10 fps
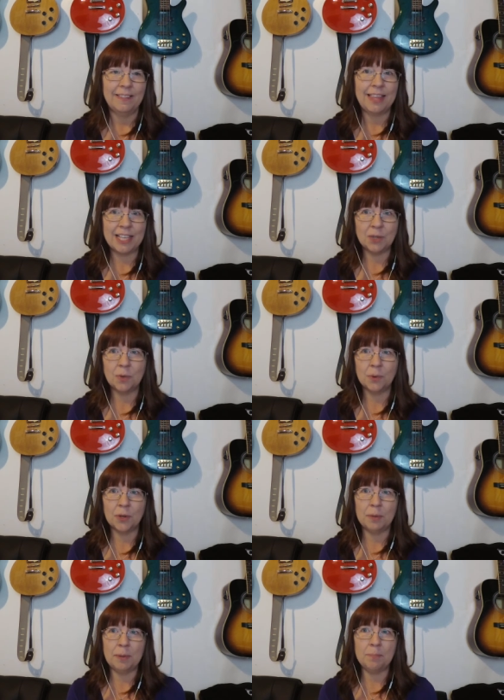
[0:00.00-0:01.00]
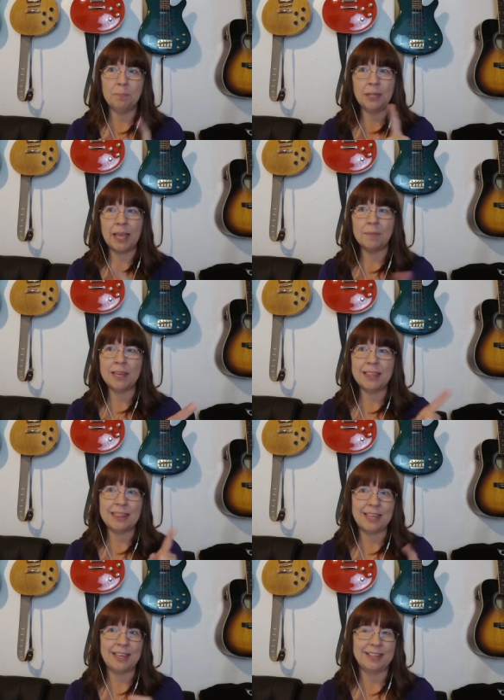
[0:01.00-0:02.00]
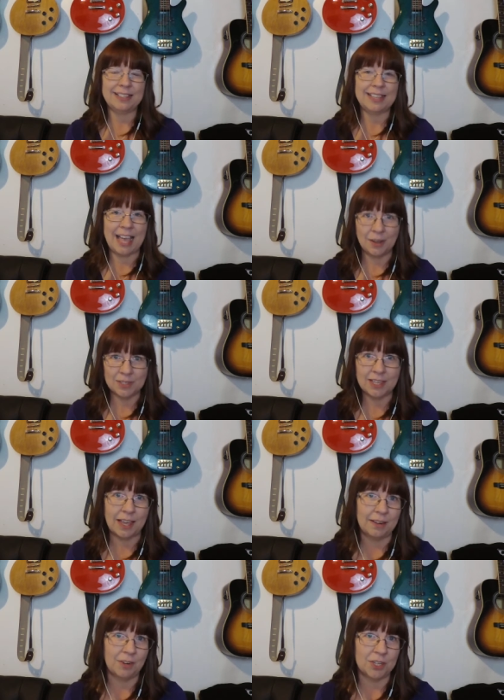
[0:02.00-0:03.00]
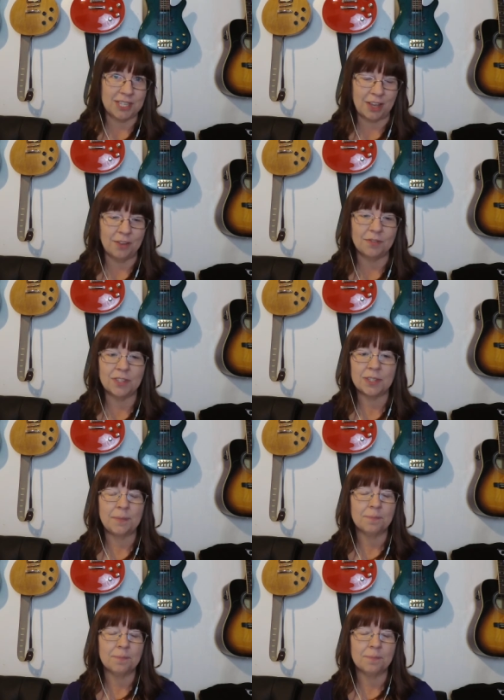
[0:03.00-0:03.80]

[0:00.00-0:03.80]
that's when we're going to be blaming things outside of ourselves